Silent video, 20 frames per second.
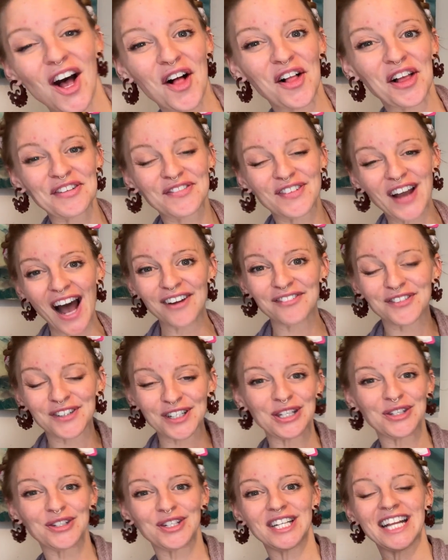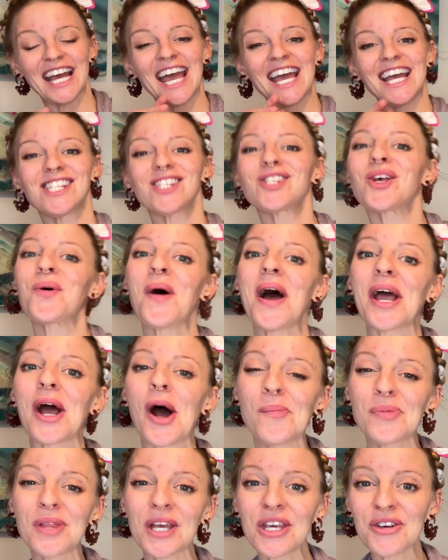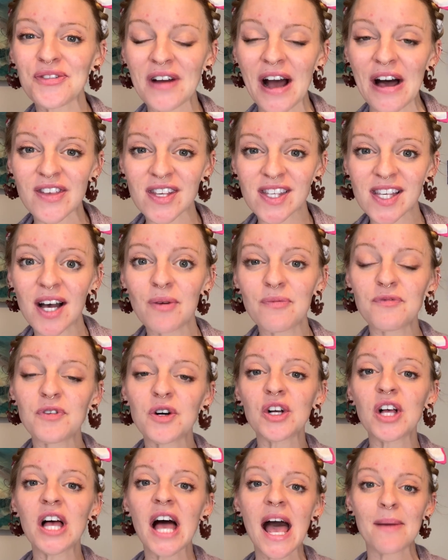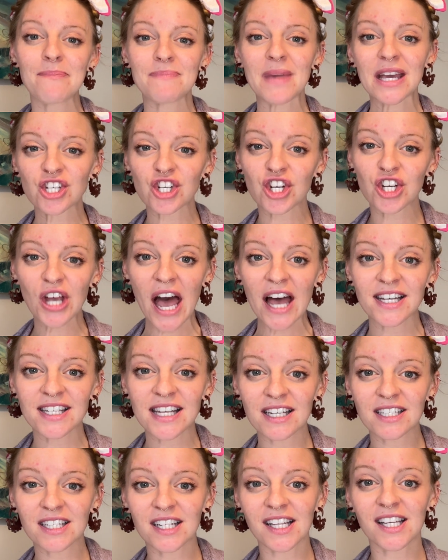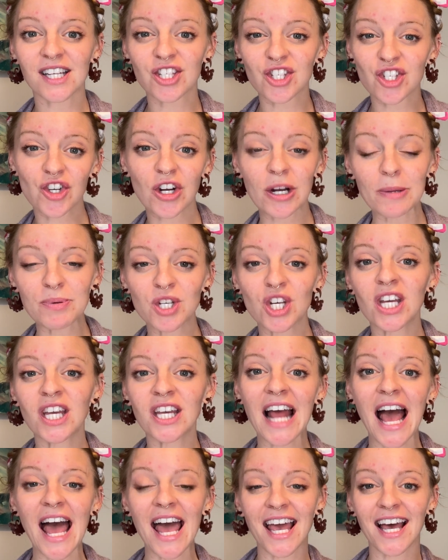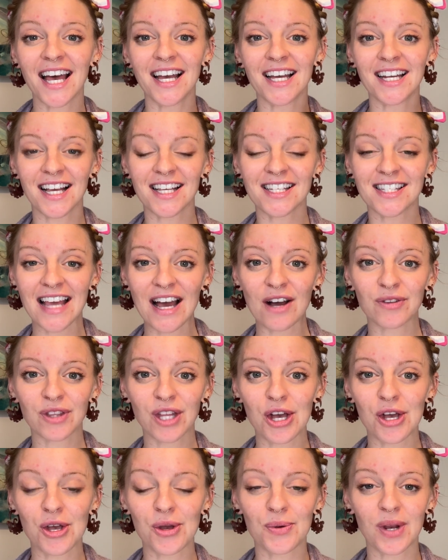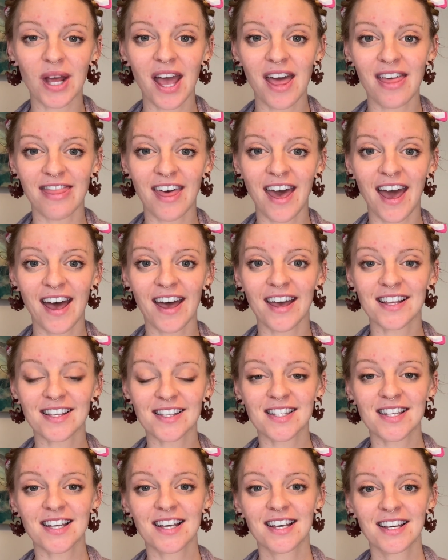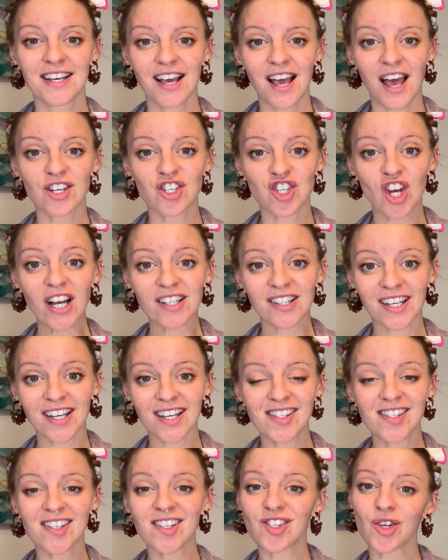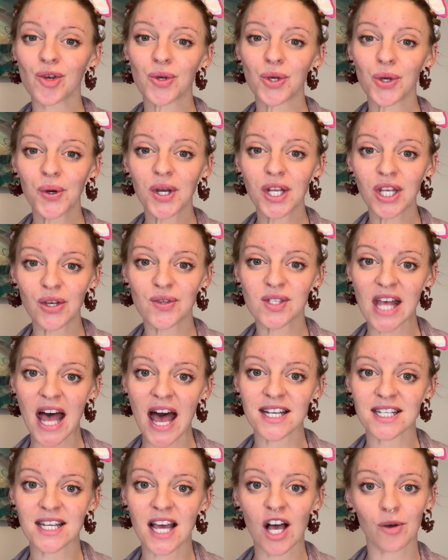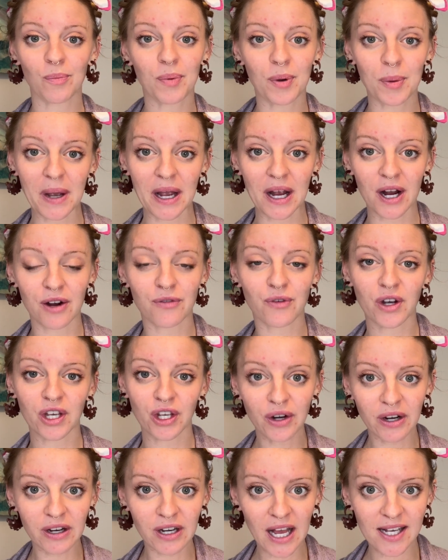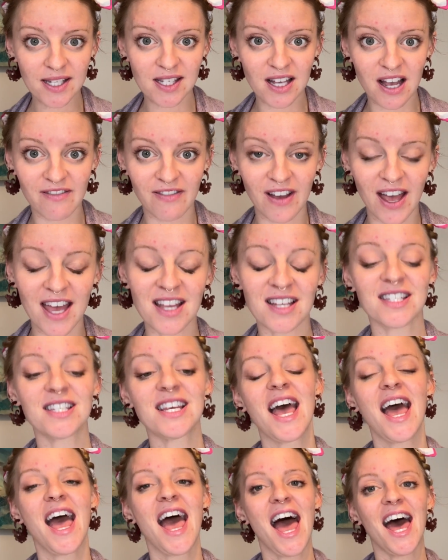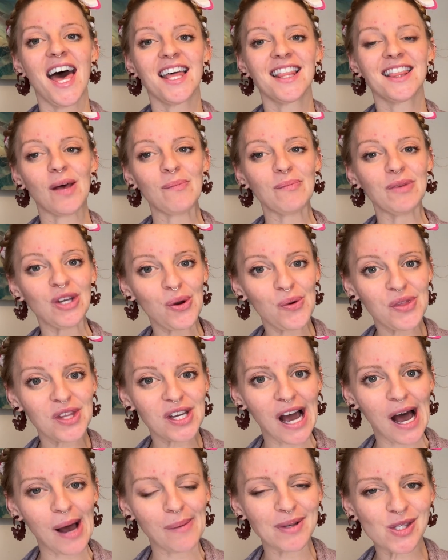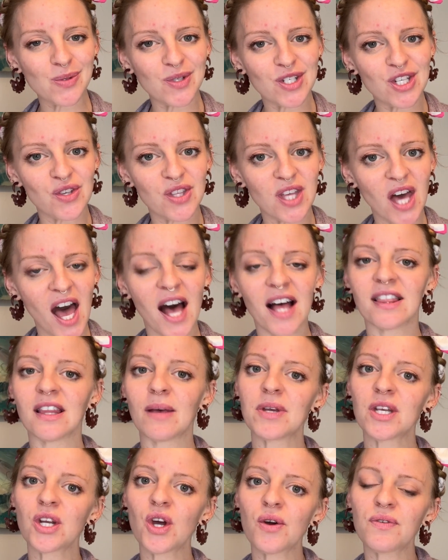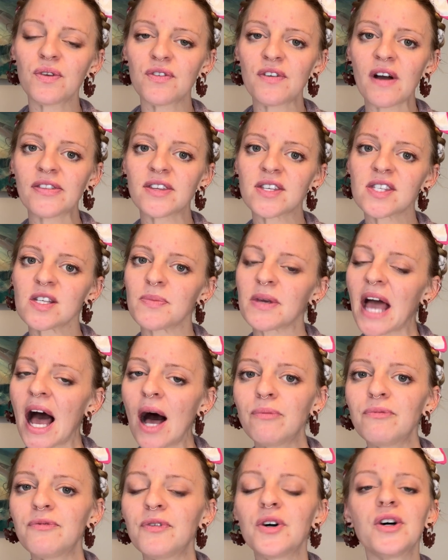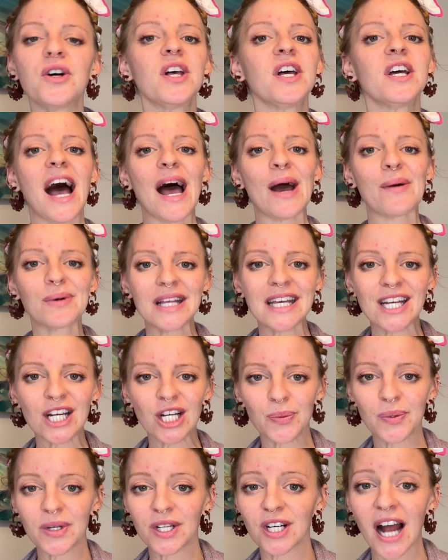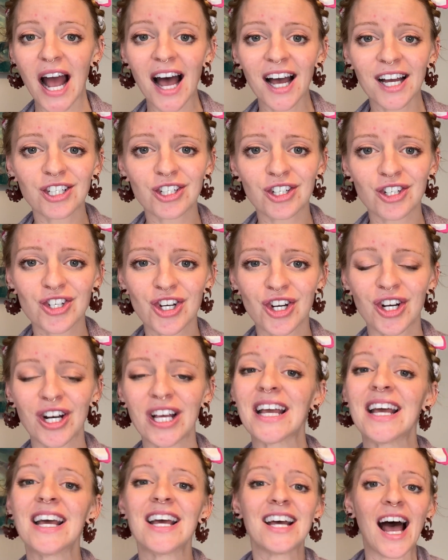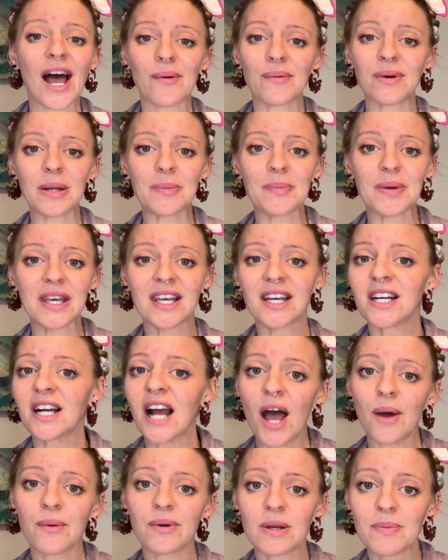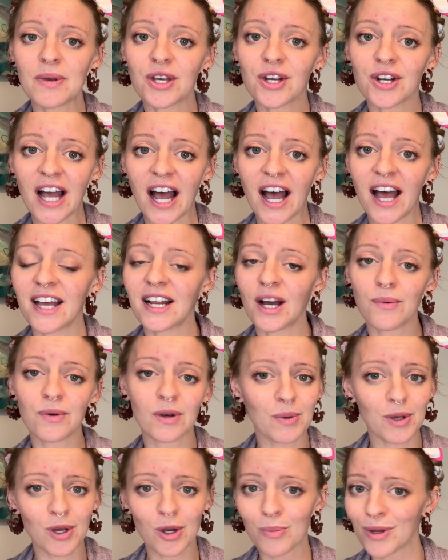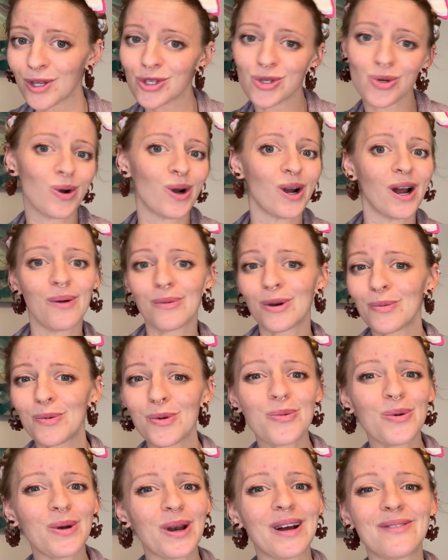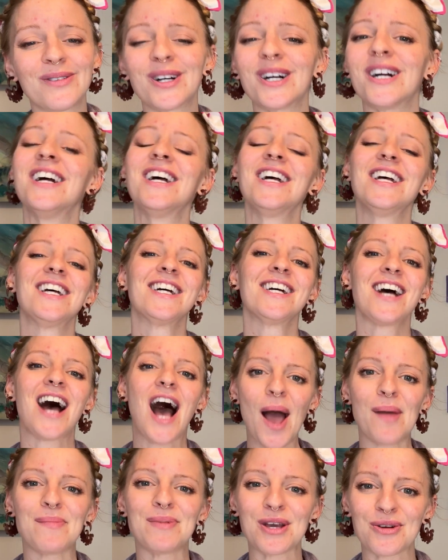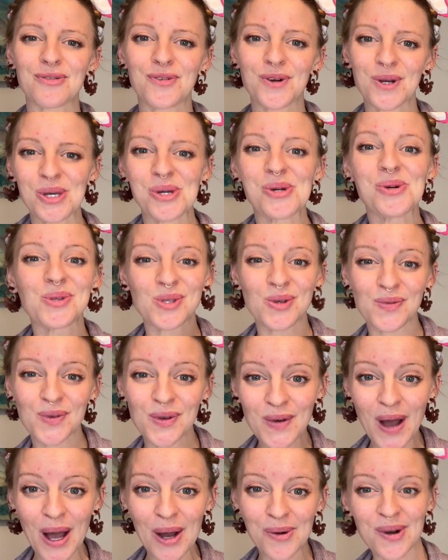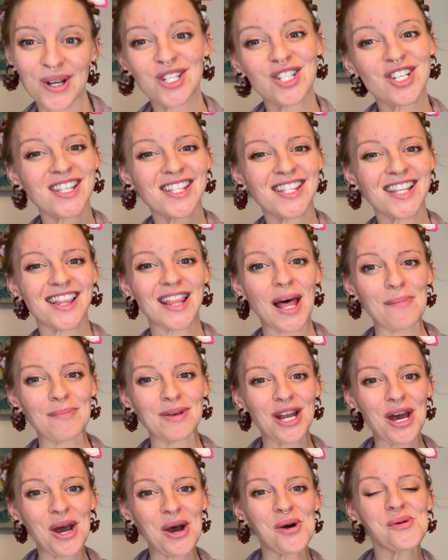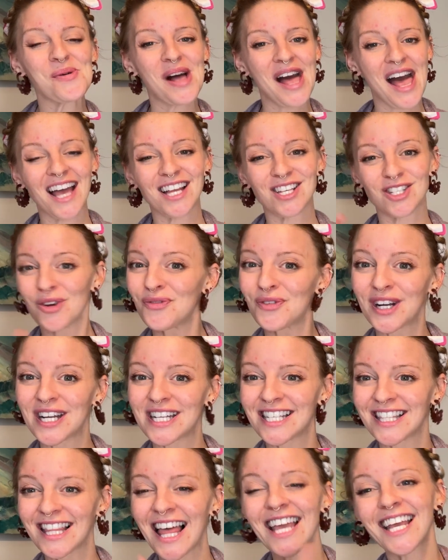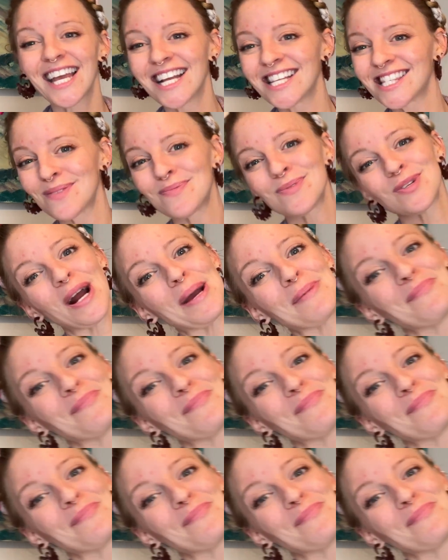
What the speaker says: I've got for you today, so I hope that you found this helpful. Make sure you head down to the description and download that checklist so you can use that to help prepare for your next event. And let me know in the comments what you thought. Let me know if you found this to be helpful. I want to hear where you're at in your journey. I want to be here. I want to be your guide. I want to be your mentor. I want to be whatever. I'm here for you. So if you've got questions, let me know. And don't forget to like and subscribe.